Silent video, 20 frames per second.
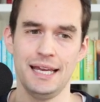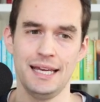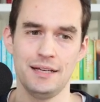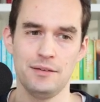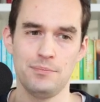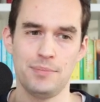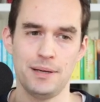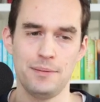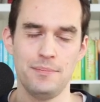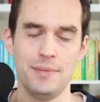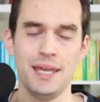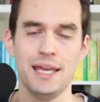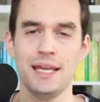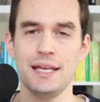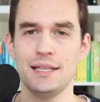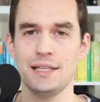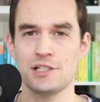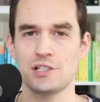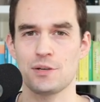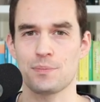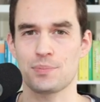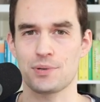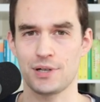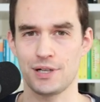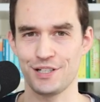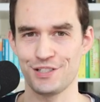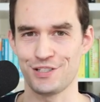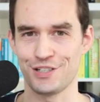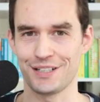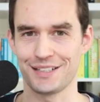And by making this a
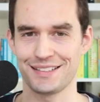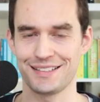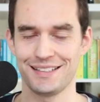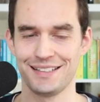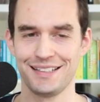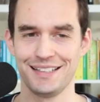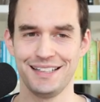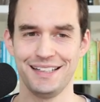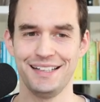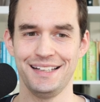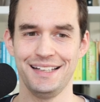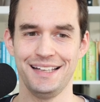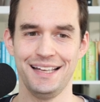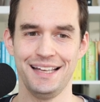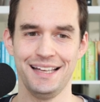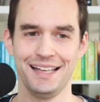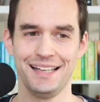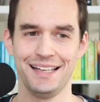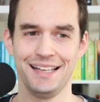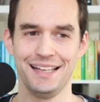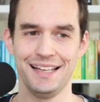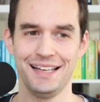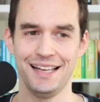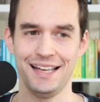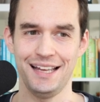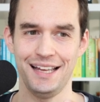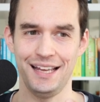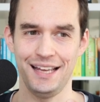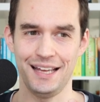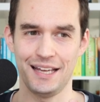project
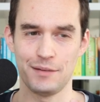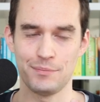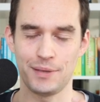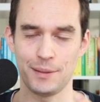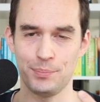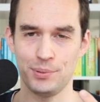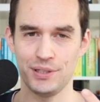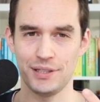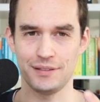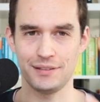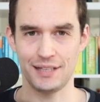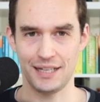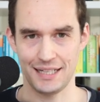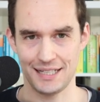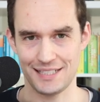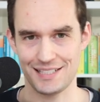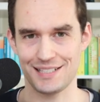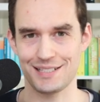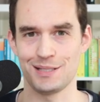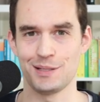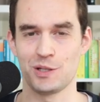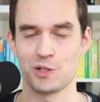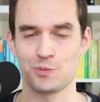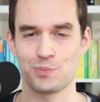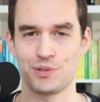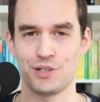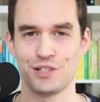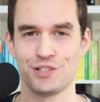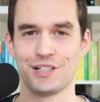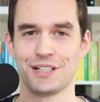and by putting tasks in this
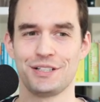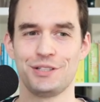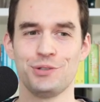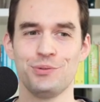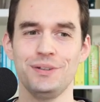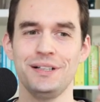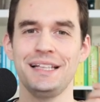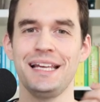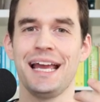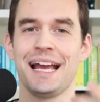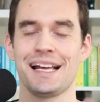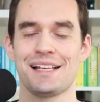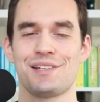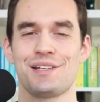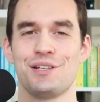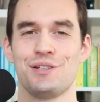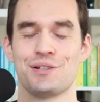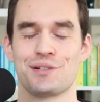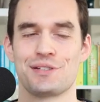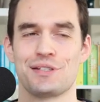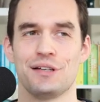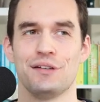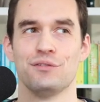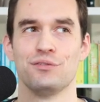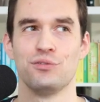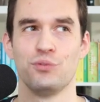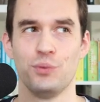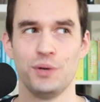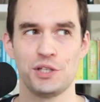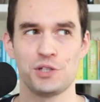project, you're really asking yourself,
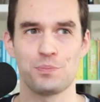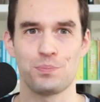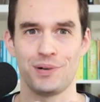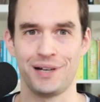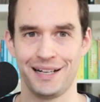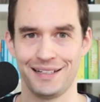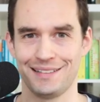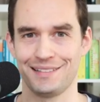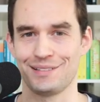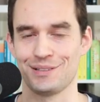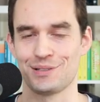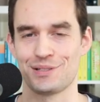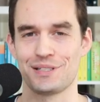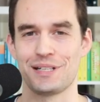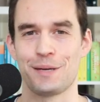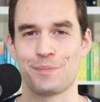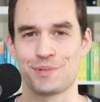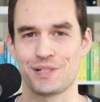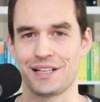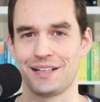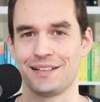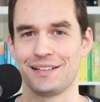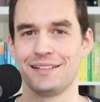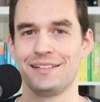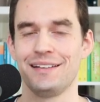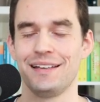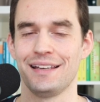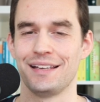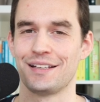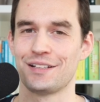which practical steps can I
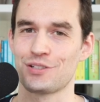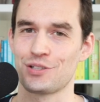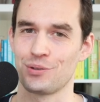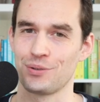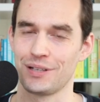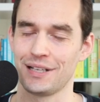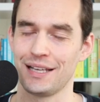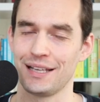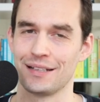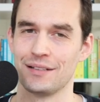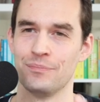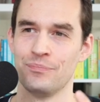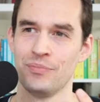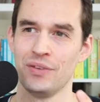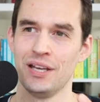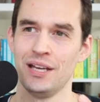take? So again,